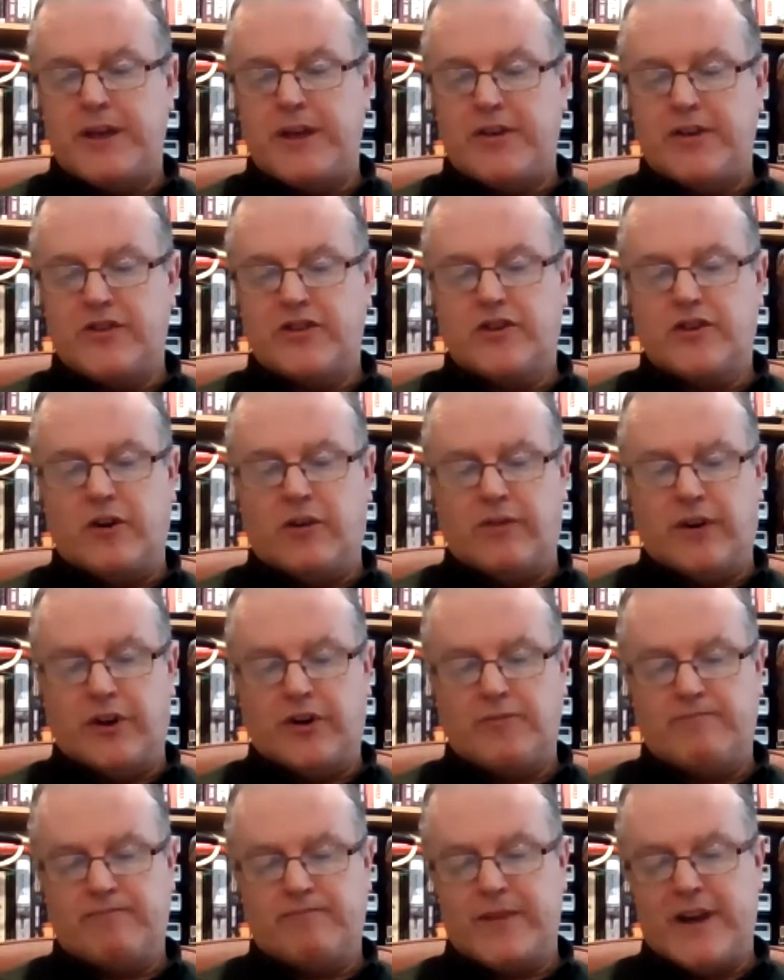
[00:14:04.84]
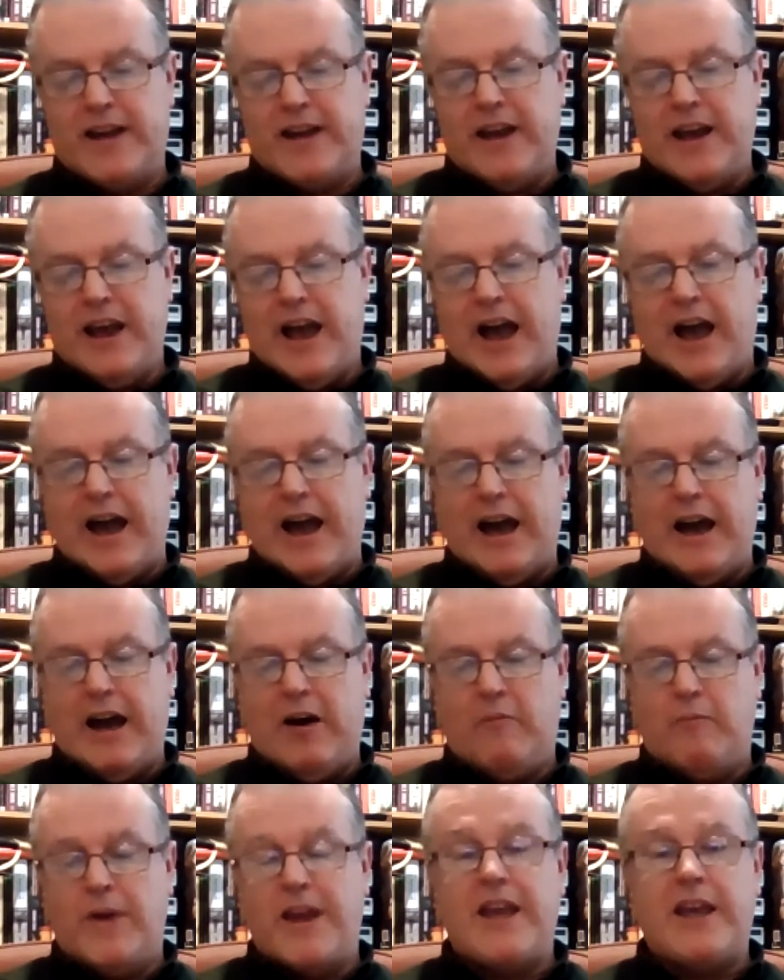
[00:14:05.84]
discovered.
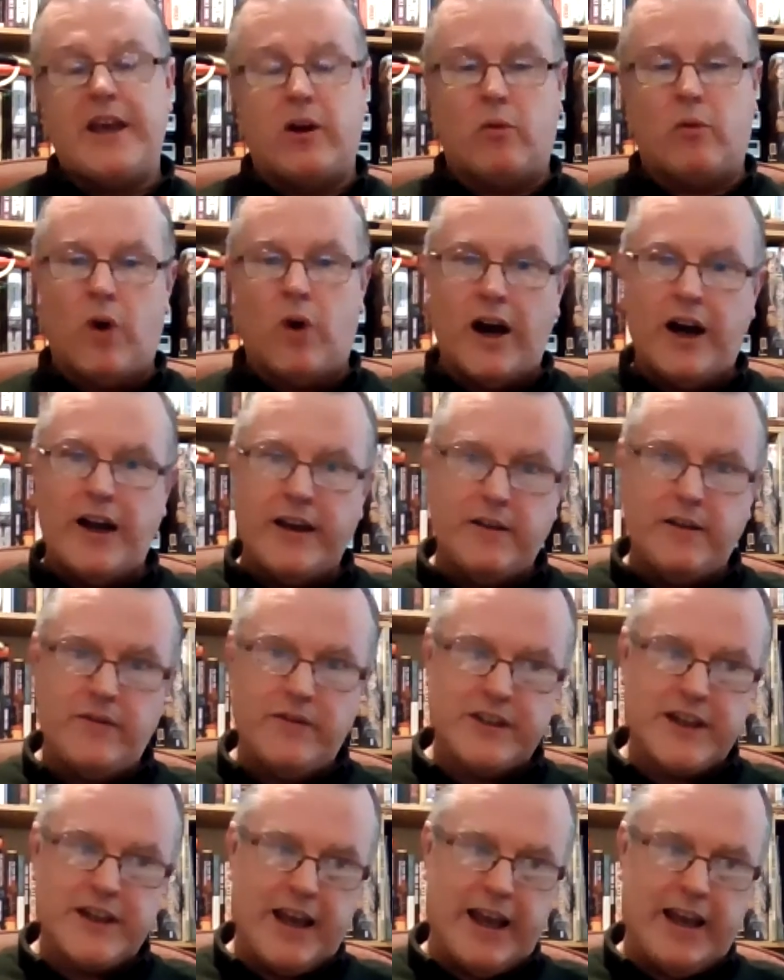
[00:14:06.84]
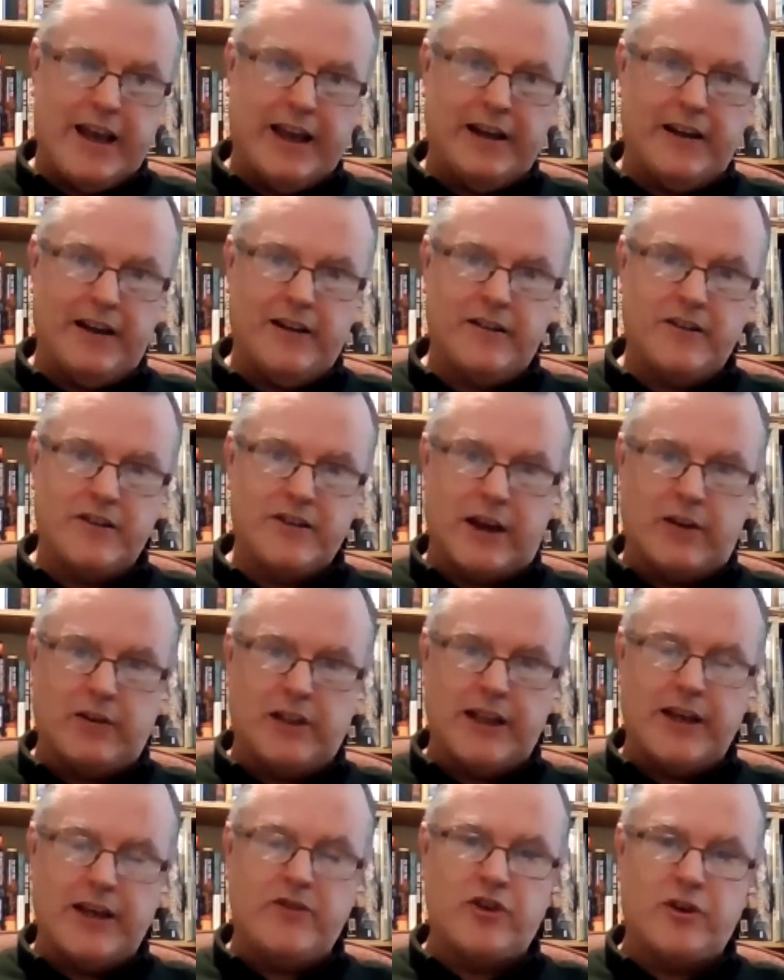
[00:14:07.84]
He arrives in South
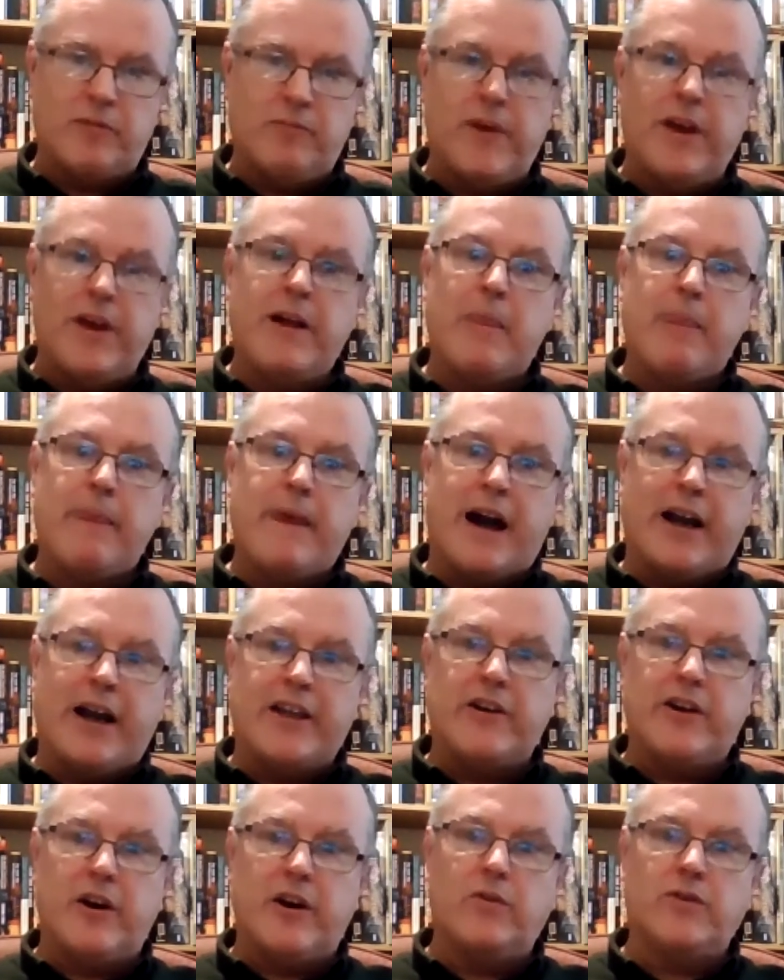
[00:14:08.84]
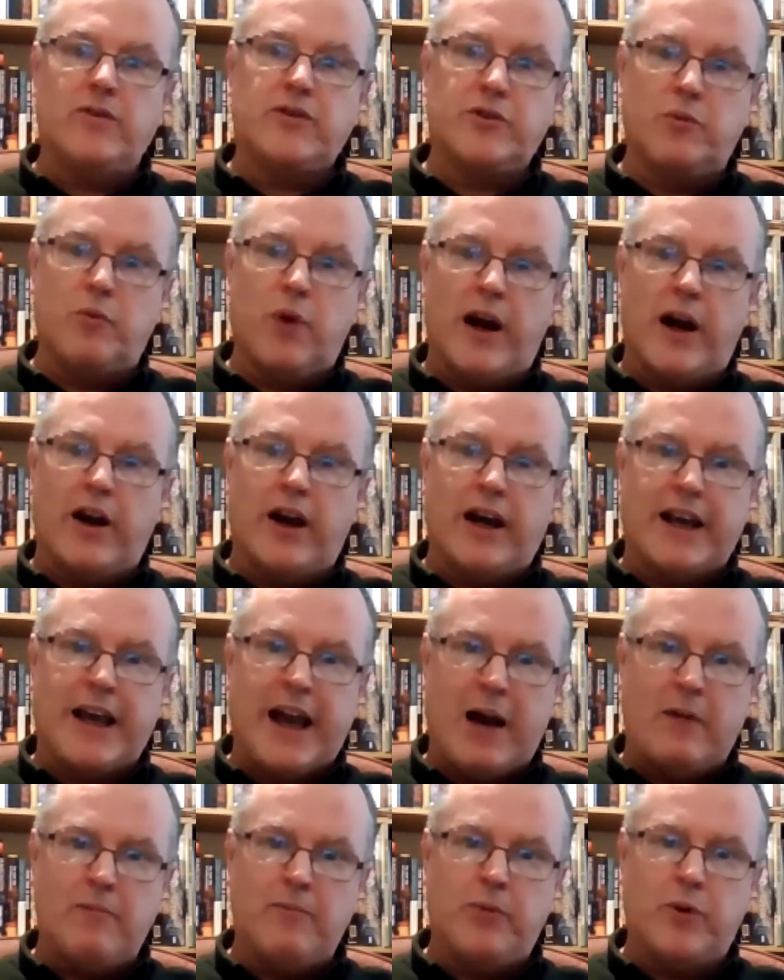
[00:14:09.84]
Leitrim and he goes to where a
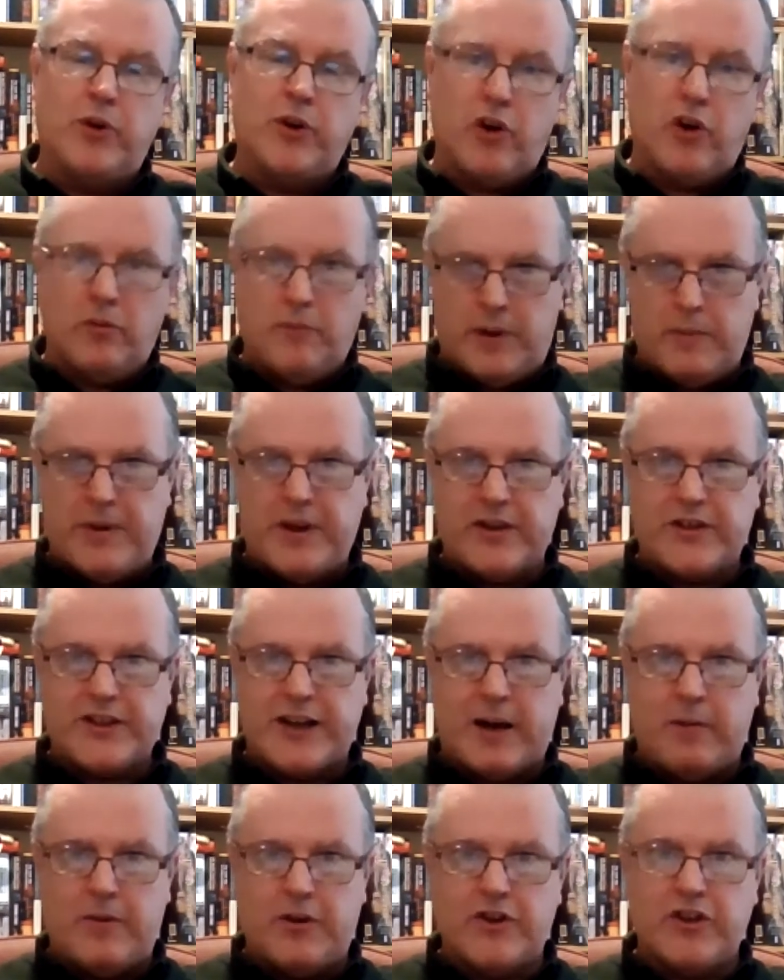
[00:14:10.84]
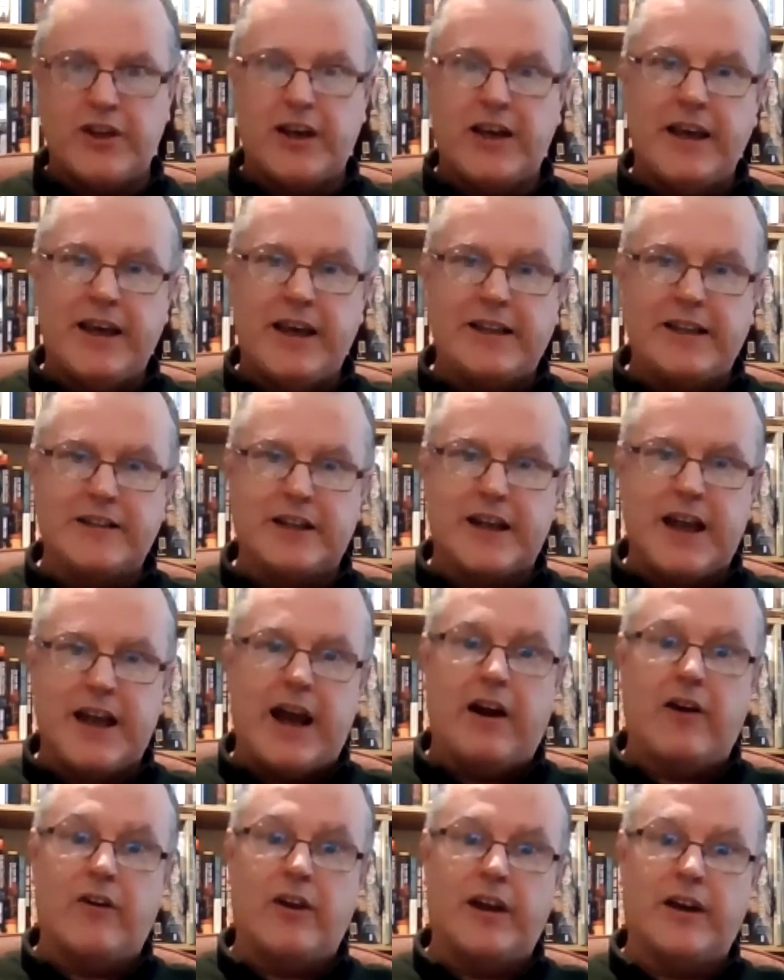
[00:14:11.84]
camp would normally be established. It's an
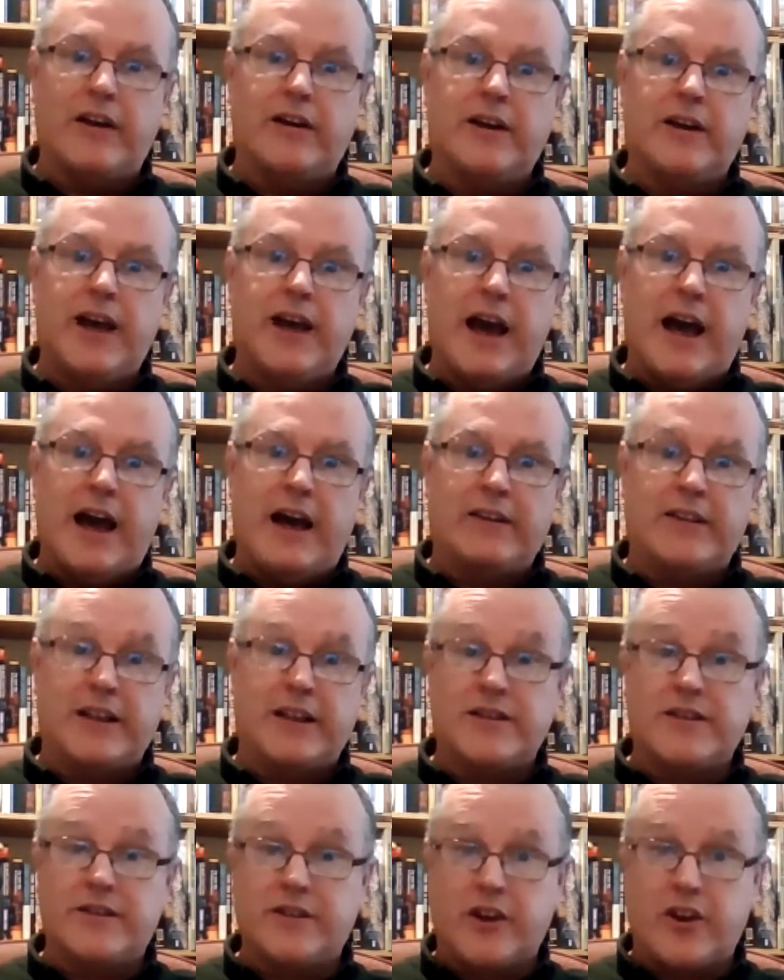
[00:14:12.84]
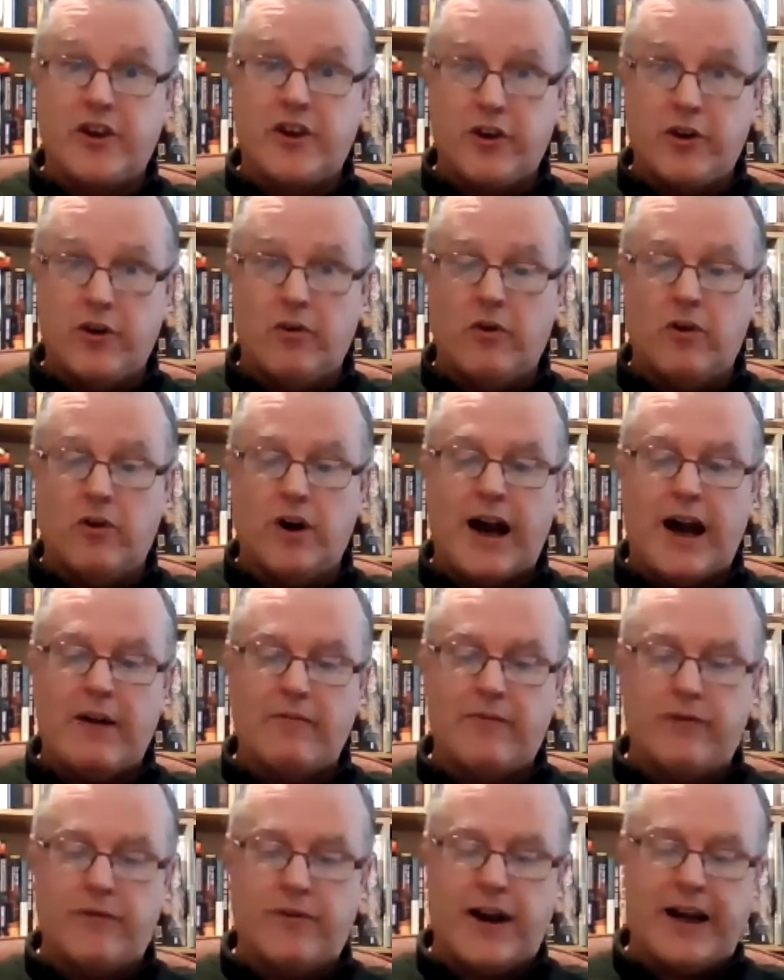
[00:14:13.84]
area that's secure and
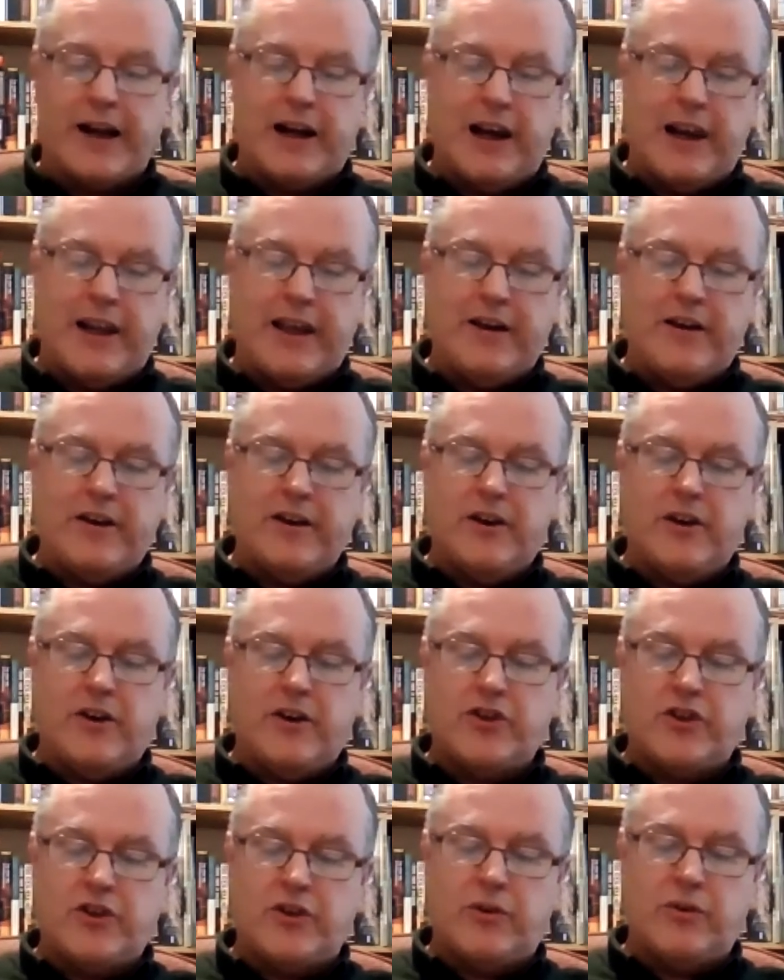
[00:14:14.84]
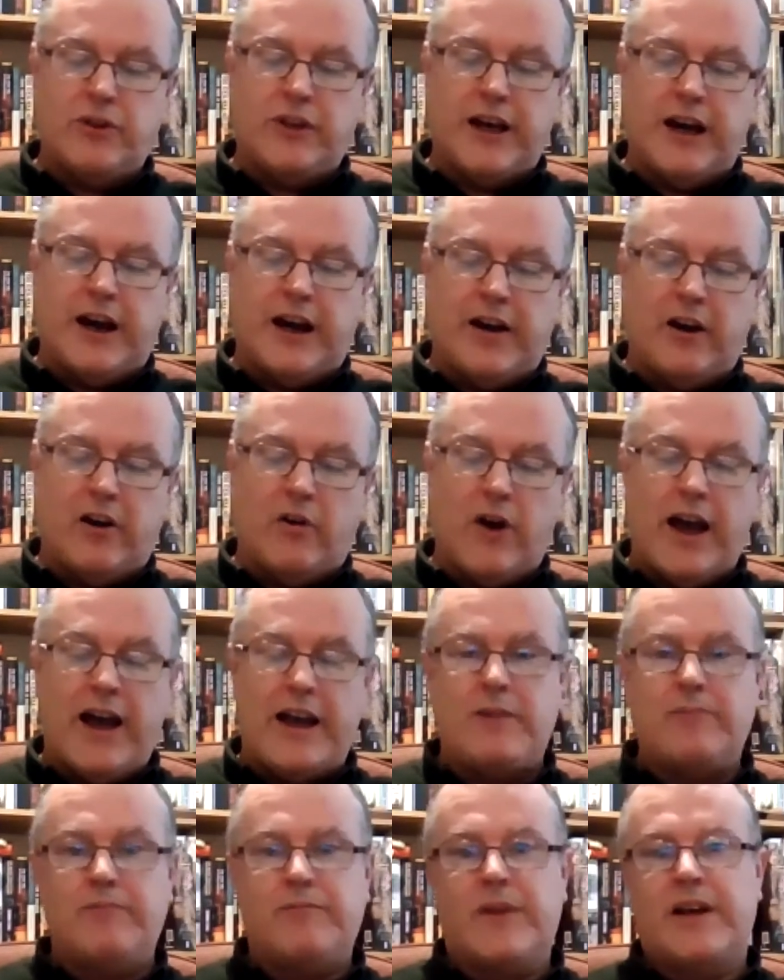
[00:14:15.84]
friendly to the IRA.